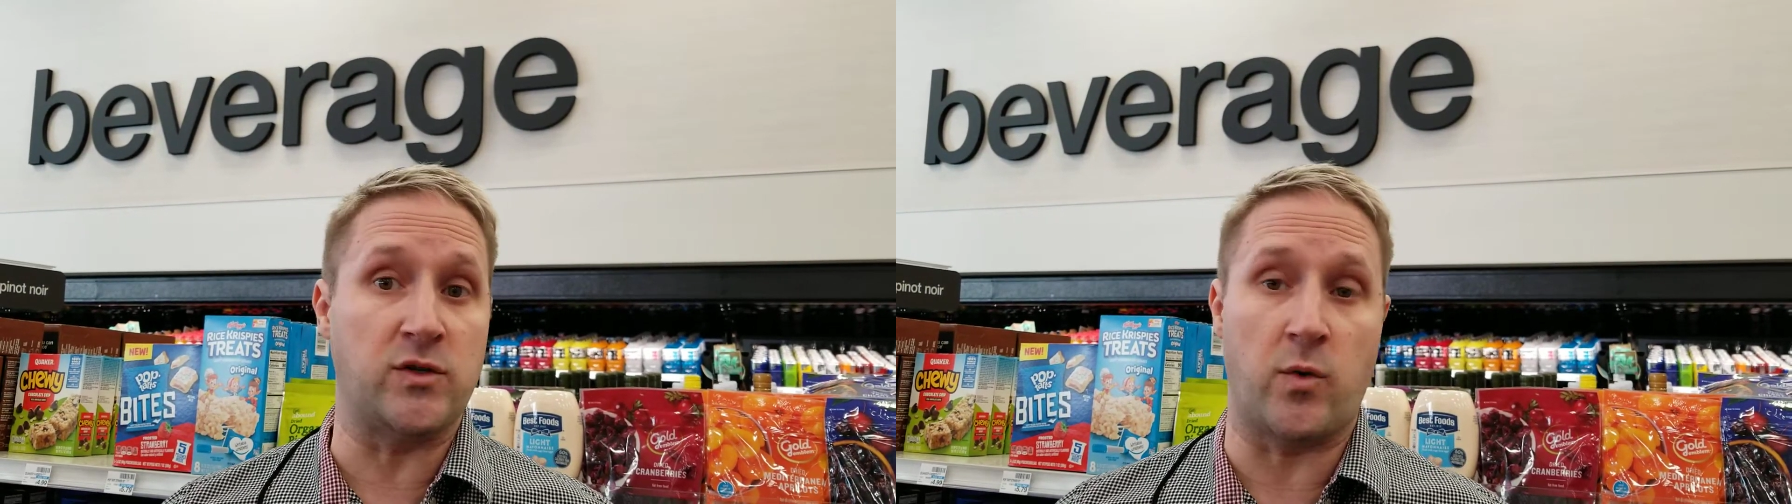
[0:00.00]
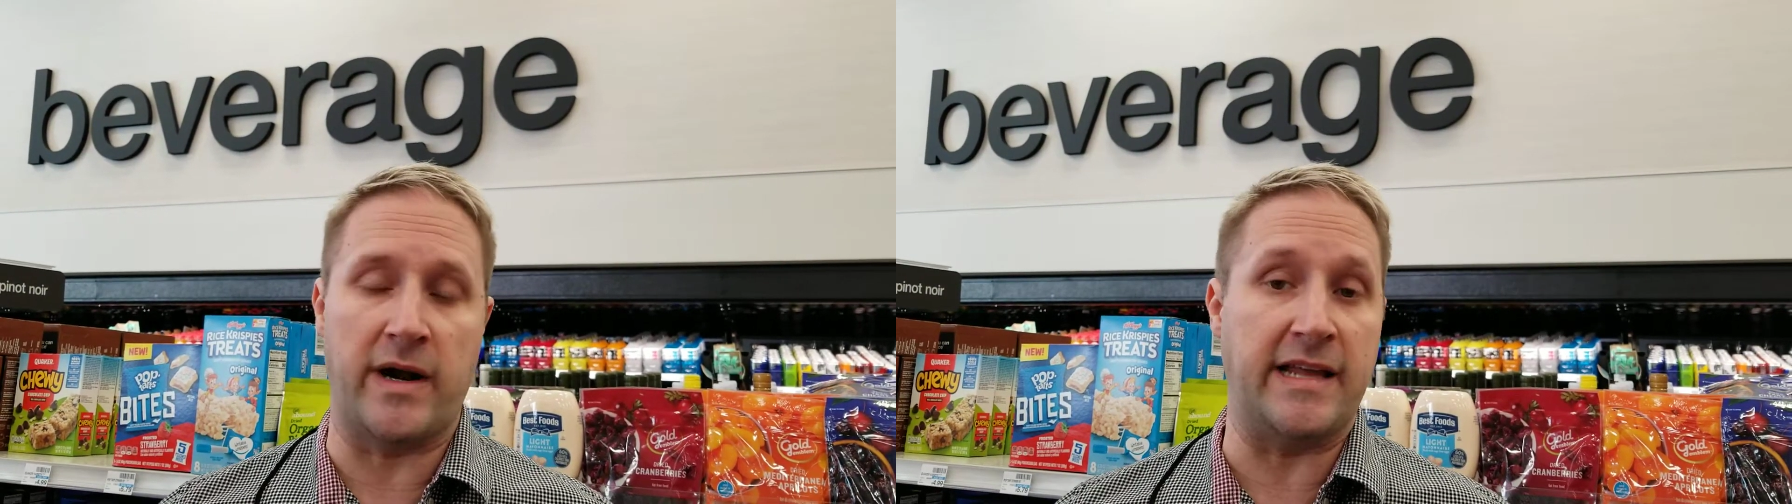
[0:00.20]

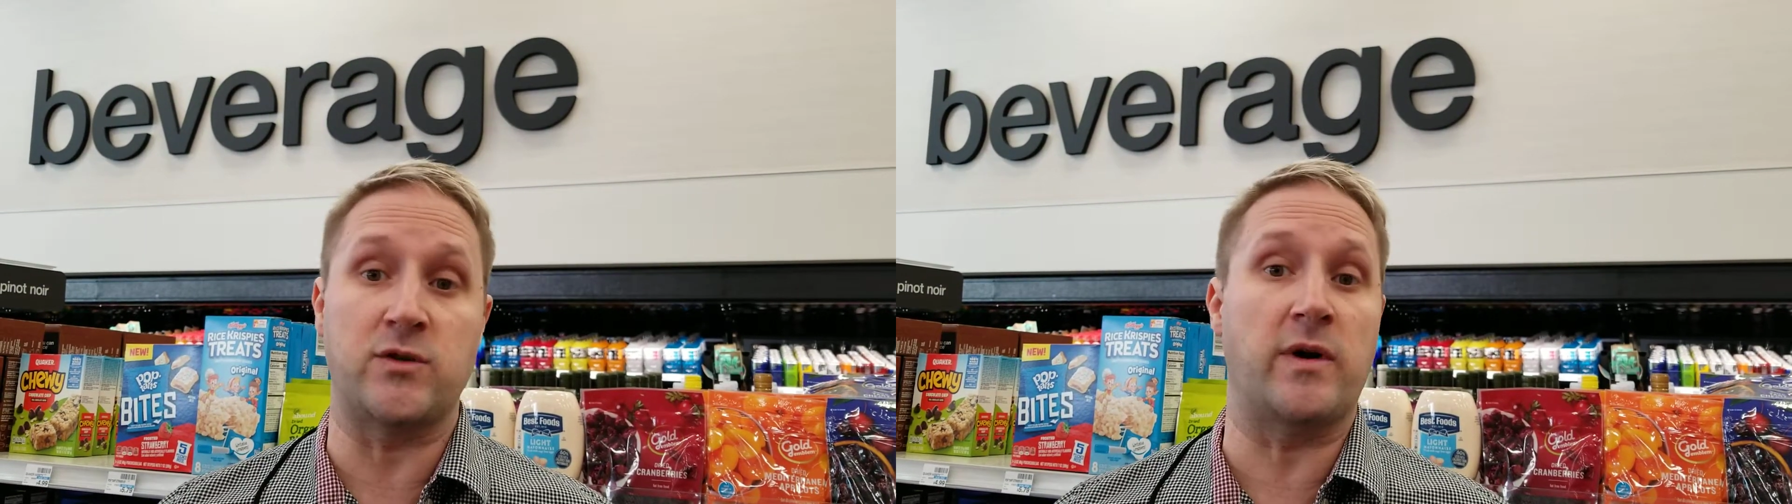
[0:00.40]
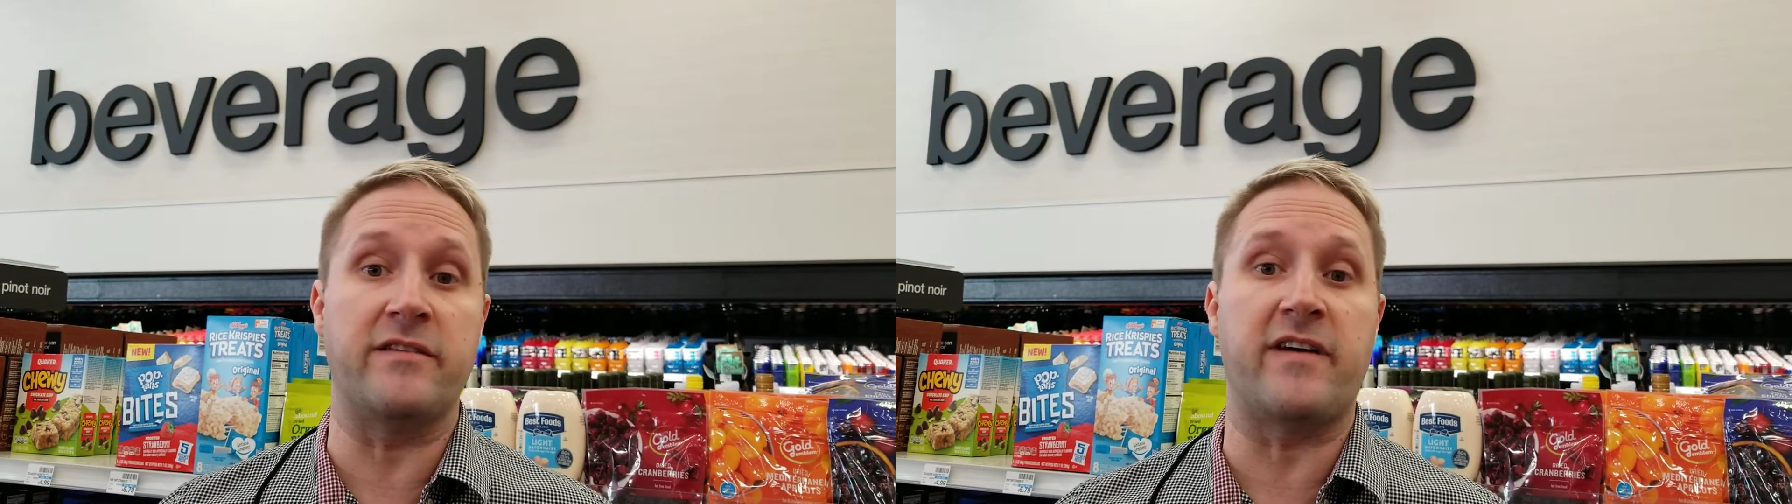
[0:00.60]
20,
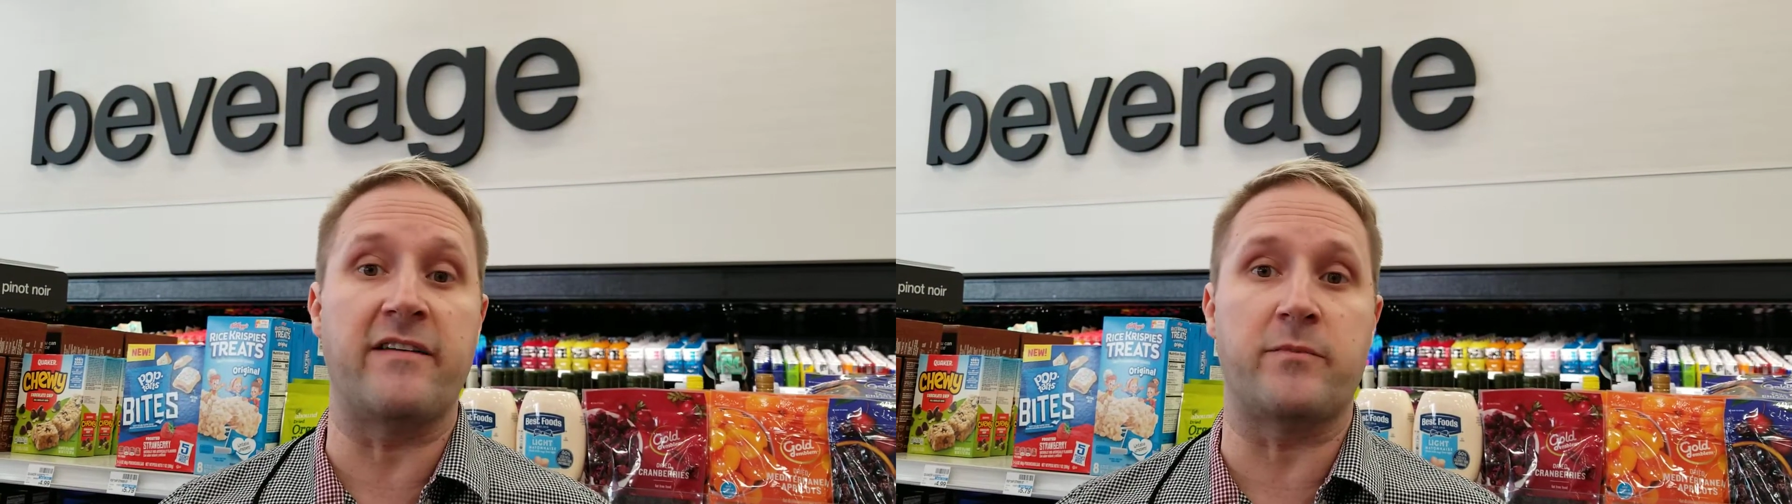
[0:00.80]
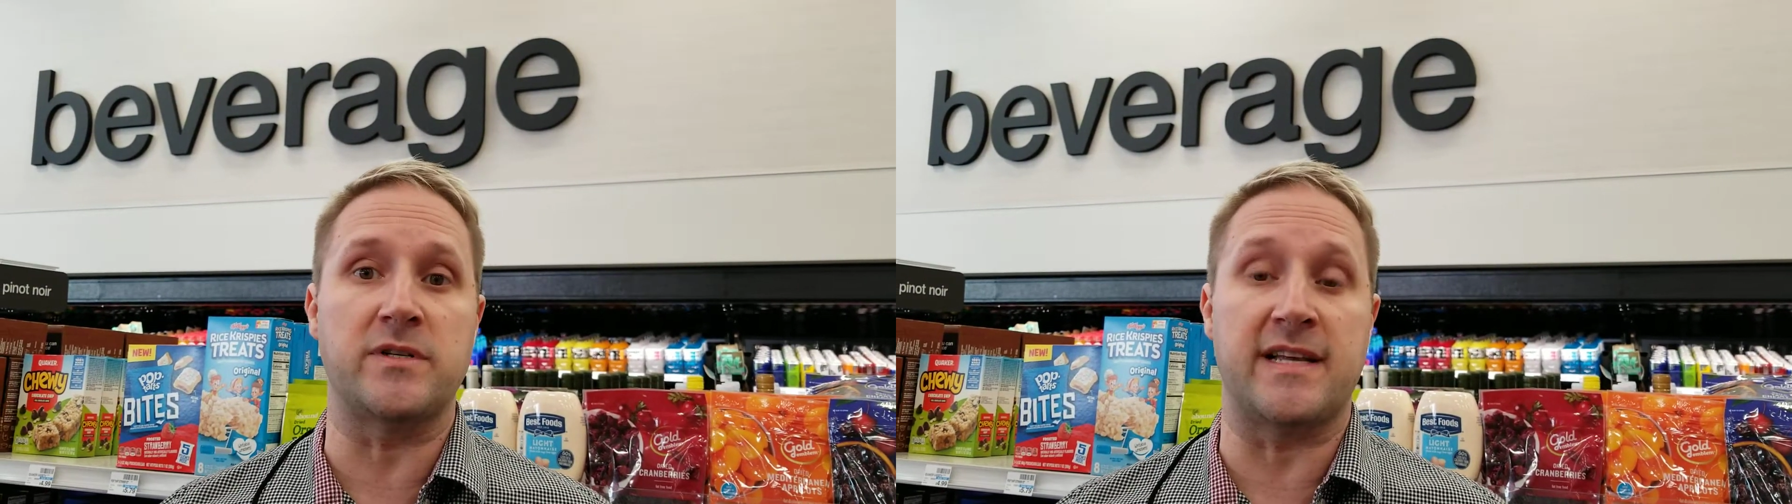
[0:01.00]

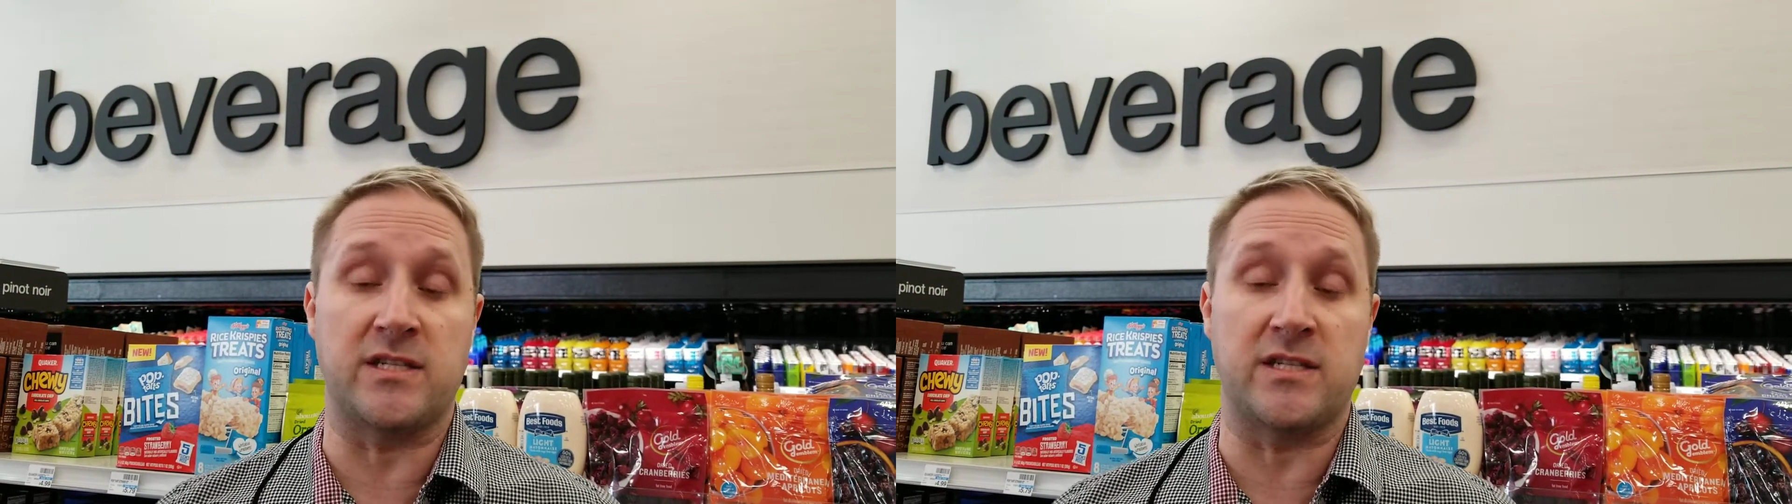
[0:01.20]
25%.